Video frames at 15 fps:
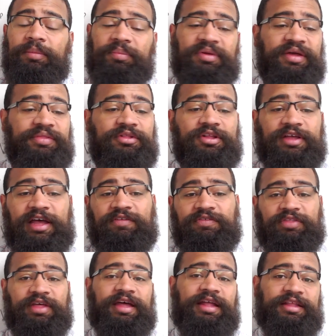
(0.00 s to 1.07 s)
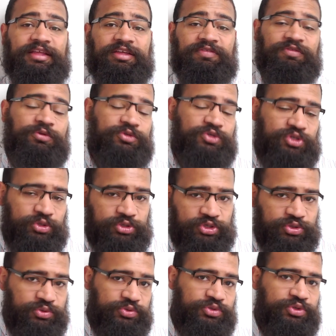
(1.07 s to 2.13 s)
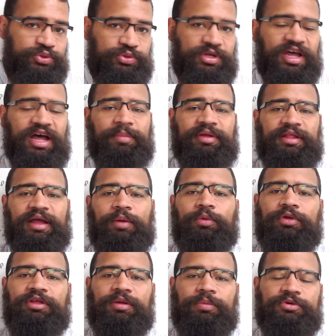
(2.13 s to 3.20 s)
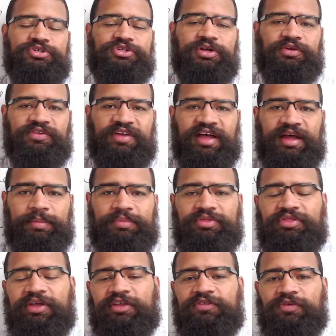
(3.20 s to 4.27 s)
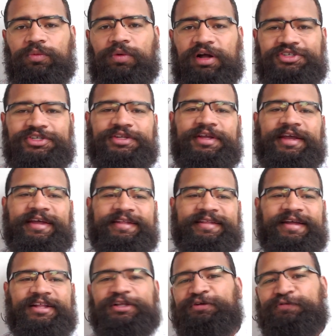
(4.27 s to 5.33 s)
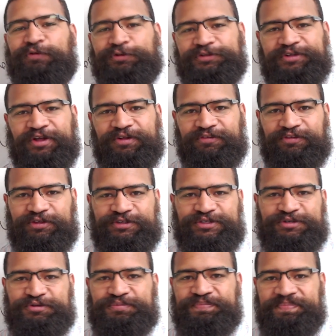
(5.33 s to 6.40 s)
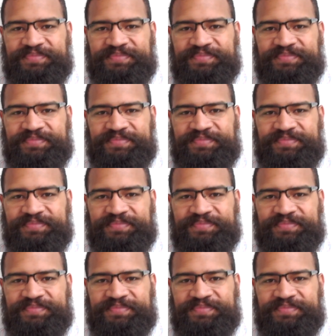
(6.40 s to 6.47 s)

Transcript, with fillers: be on the lookout for that if you so choose to comment. I really appreciate your time. Thanks for watching, and I look forward to talking to you soon.